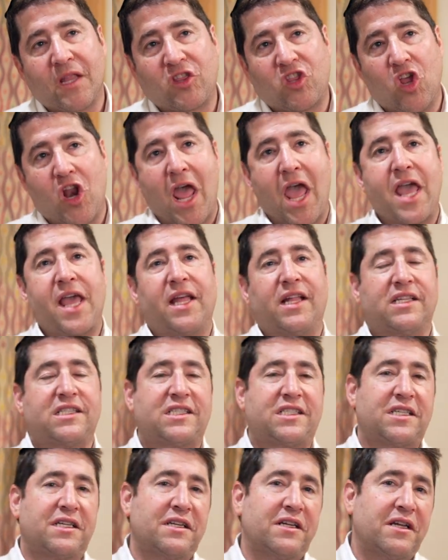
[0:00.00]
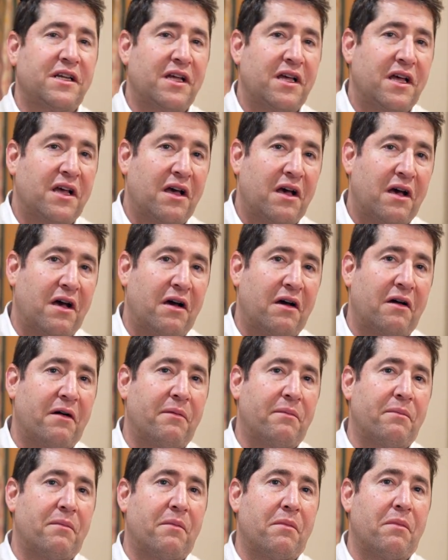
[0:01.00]
today's
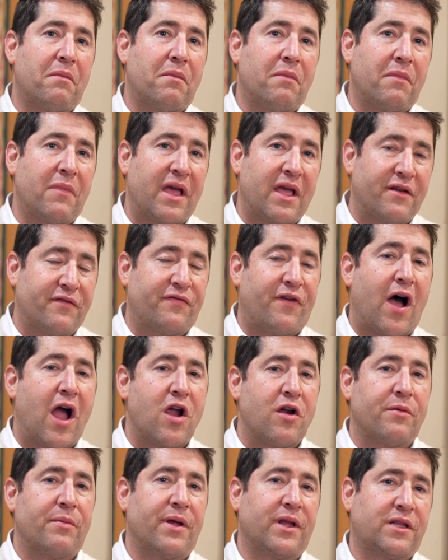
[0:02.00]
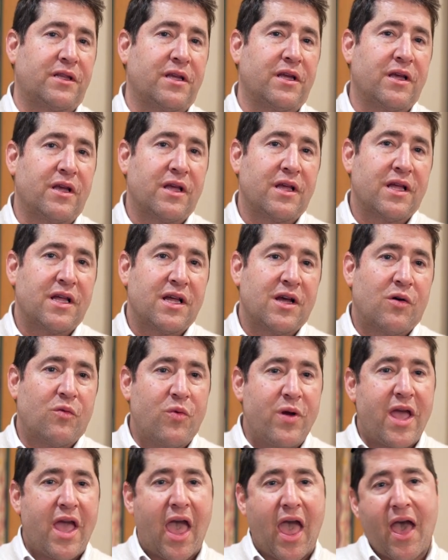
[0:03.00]
environment,
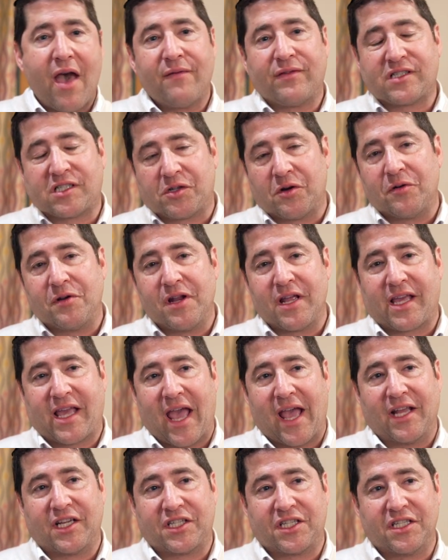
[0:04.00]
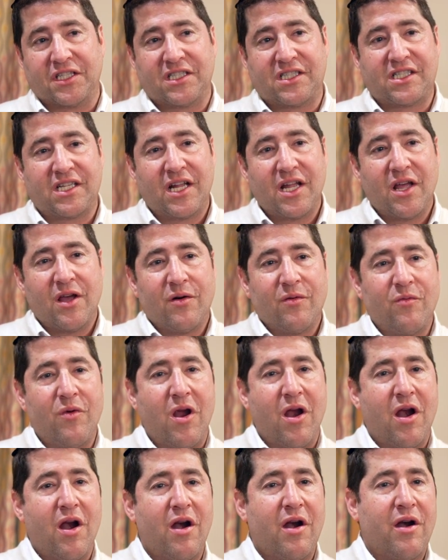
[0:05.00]
we have certain occasions
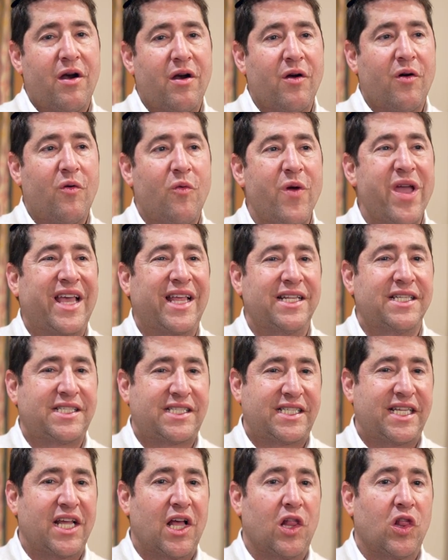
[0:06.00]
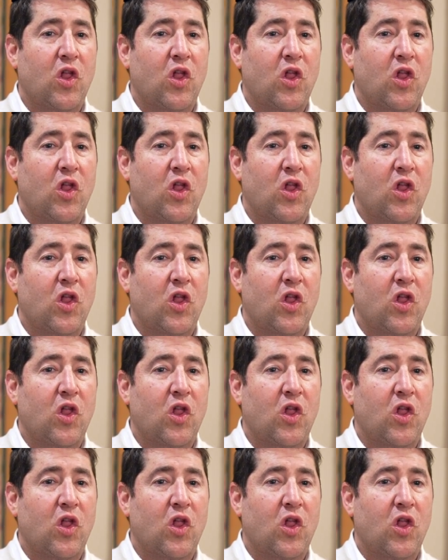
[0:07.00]
where we can see a